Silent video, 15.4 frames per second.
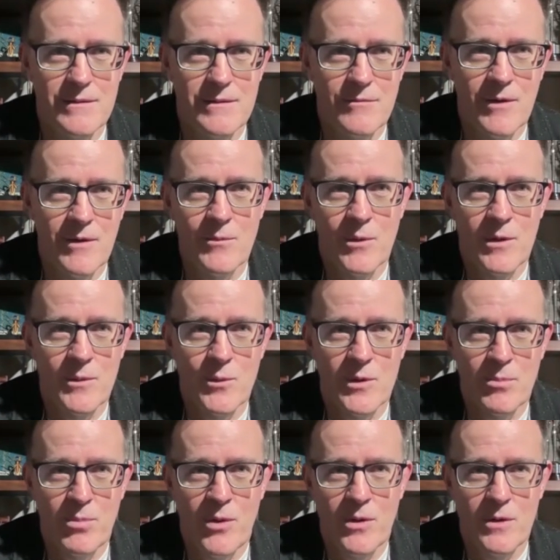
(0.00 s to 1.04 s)
write one where
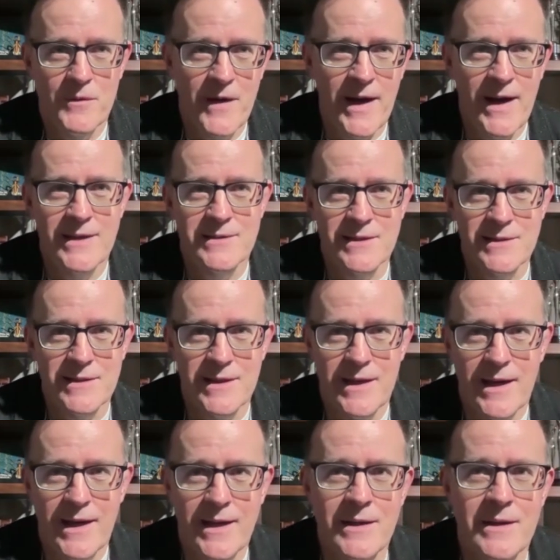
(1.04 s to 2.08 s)
Paul dies at the
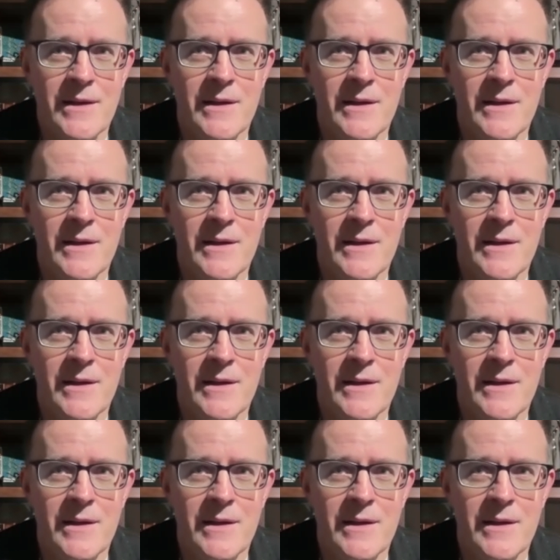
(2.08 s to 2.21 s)
end,